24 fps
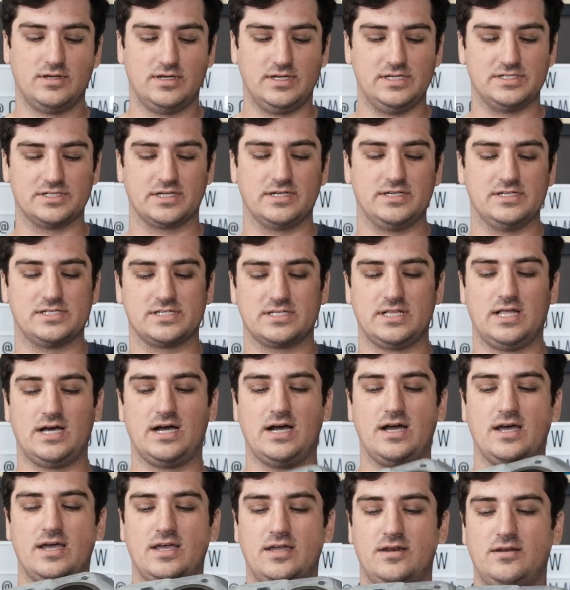is gonna
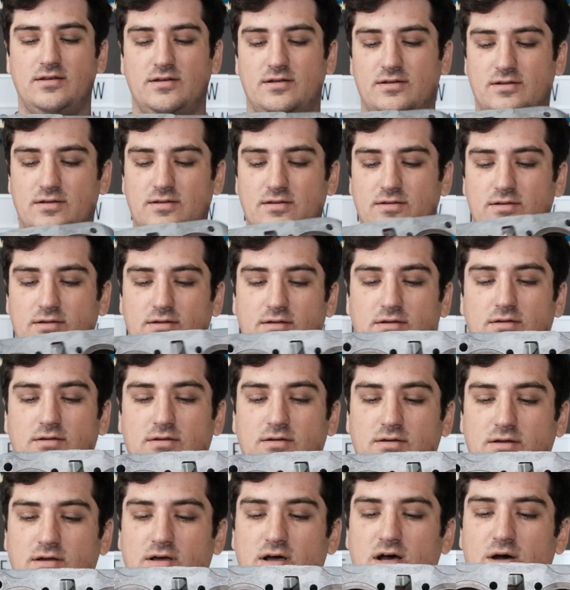slide
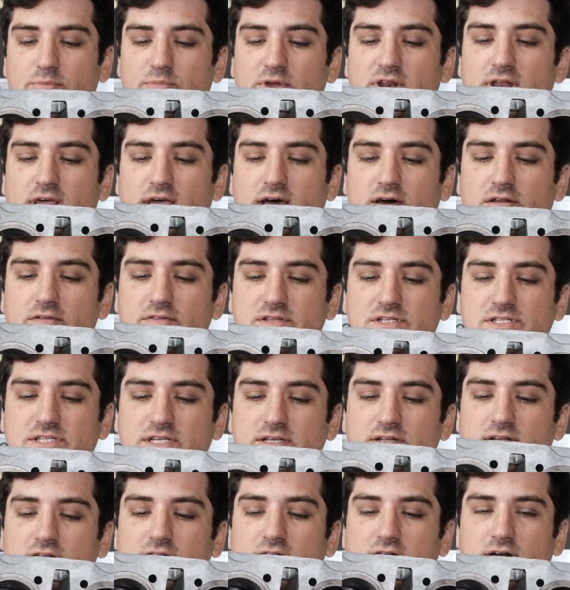up and down in the
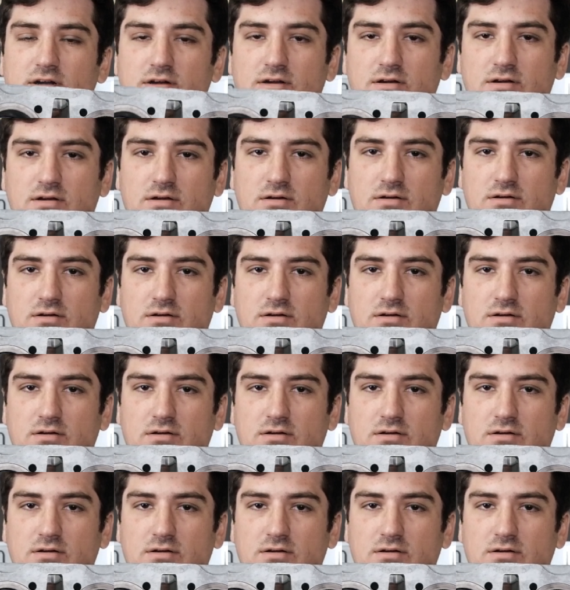cylinder.